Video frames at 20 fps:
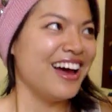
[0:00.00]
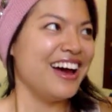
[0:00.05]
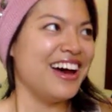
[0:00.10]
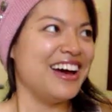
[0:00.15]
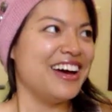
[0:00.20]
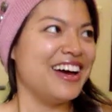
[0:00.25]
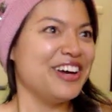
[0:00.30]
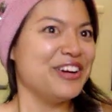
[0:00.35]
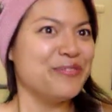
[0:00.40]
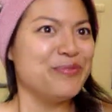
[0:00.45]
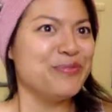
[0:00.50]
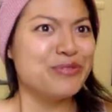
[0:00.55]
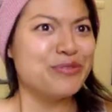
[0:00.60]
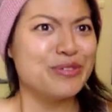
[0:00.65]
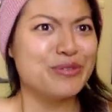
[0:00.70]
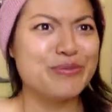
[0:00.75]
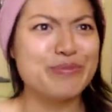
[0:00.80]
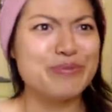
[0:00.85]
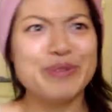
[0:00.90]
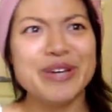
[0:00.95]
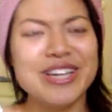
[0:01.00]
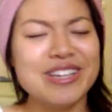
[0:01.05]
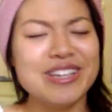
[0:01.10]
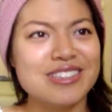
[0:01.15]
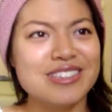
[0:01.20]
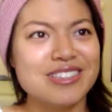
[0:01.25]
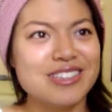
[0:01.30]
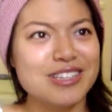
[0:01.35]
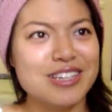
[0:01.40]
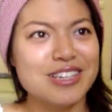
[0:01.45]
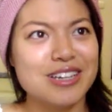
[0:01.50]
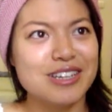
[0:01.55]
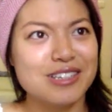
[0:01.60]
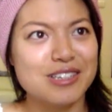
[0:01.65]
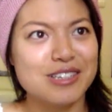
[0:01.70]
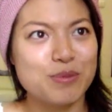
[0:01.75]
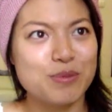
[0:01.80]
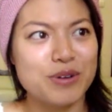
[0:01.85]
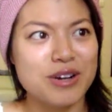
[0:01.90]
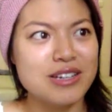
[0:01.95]
But
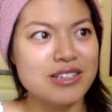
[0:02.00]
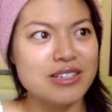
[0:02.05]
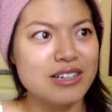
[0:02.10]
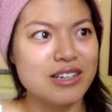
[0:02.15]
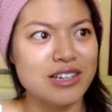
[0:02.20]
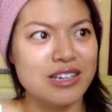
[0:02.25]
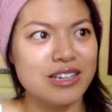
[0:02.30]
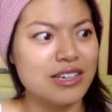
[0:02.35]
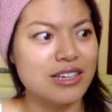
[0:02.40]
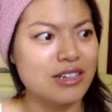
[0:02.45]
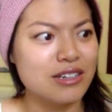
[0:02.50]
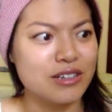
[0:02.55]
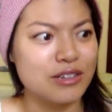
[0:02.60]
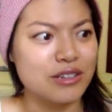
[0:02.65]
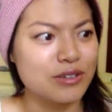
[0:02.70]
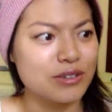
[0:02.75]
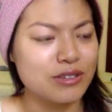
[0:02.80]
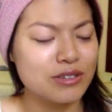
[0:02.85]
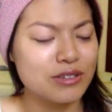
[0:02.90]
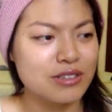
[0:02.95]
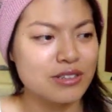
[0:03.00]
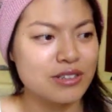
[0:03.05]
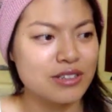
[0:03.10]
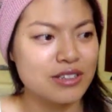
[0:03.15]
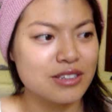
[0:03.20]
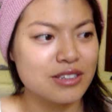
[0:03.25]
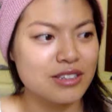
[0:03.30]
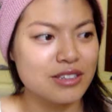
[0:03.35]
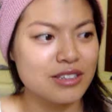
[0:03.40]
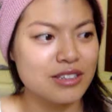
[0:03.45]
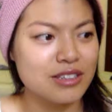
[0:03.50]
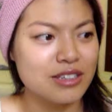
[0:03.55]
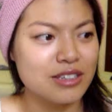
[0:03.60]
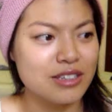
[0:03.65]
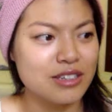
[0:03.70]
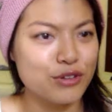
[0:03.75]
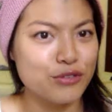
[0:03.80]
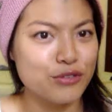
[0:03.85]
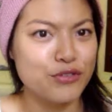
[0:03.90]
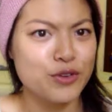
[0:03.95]
surprisingly, you know,
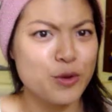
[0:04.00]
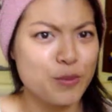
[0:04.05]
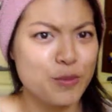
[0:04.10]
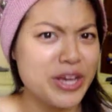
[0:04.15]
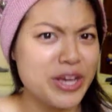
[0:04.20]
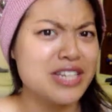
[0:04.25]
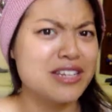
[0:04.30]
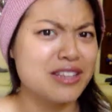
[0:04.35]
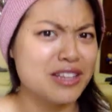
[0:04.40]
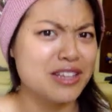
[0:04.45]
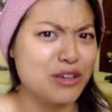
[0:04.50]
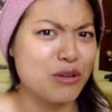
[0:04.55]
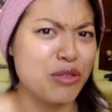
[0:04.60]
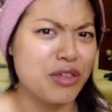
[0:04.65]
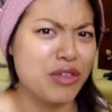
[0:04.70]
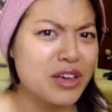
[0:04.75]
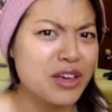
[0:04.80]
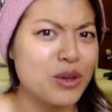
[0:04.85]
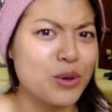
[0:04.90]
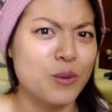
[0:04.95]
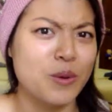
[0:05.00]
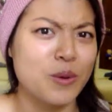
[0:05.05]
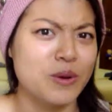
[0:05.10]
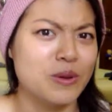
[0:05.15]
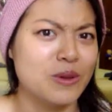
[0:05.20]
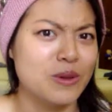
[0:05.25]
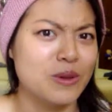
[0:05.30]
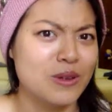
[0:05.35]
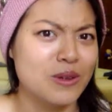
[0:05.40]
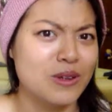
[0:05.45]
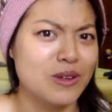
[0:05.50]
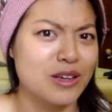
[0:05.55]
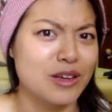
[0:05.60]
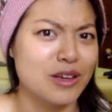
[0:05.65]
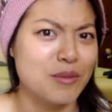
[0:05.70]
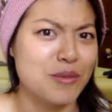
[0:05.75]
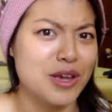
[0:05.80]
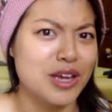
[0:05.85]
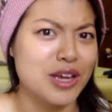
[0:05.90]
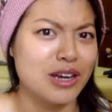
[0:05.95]
you feel better than you think you will.
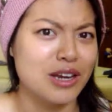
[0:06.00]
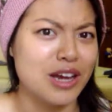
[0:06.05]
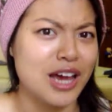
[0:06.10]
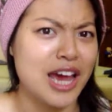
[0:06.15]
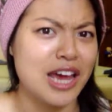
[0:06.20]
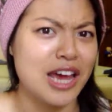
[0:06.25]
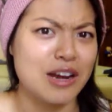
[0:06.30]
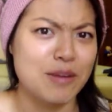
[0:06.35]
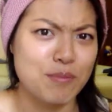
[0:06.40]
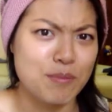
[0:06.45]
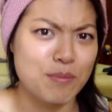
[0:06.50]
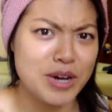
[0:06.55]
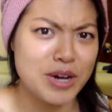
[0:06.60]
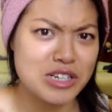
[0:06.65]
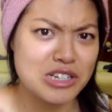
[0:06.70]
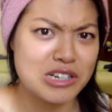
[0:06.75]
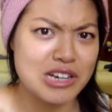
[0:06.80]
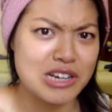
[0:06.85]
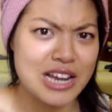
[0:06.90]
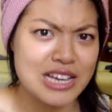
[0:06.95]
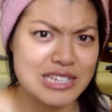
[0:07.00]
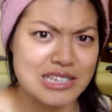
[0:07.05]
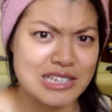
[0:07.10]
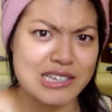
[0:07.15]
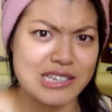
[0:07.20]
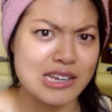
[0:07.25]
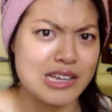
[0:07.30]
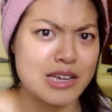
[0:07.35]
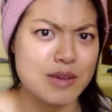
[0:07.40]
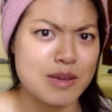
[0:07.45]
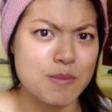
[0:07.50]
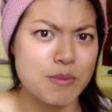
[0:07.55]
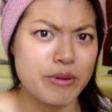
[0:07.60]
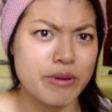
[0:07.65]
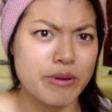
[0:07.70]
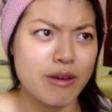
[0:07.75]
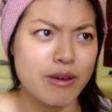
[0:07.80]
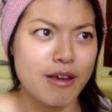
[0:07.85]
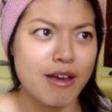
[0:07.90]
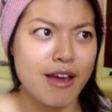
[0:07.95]
I mean, I had much less sleep
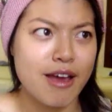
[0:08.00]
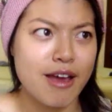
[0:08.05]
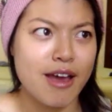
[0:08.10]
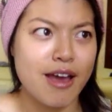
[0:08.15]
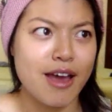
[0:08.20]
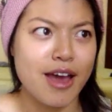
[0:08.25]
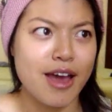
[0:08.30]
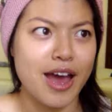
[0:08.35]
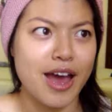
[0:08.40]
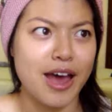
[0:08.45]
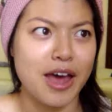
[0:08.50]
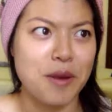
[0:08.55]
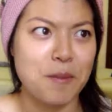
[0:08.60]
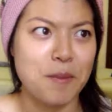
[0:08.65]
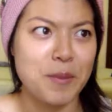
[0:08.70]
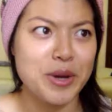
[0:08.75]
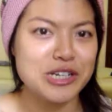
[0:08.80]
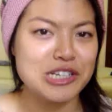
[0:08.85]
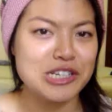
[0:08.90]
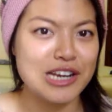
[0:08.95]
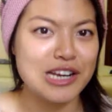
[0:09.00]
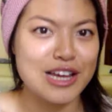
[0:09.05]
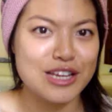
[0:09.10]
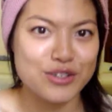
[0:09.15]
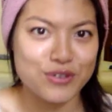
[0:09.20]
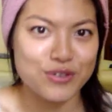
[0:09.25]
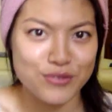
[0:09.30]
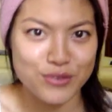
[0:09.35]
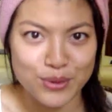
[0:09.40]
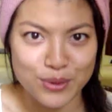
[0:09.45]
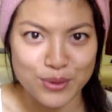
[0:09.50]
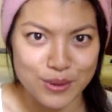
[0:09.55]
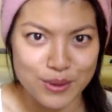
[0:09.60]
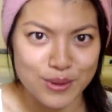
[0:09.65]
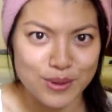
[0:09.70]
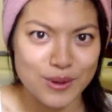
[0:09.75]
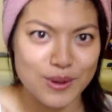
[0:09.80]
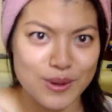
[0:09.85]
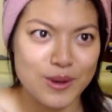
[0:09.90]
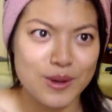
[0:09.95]
and much less food,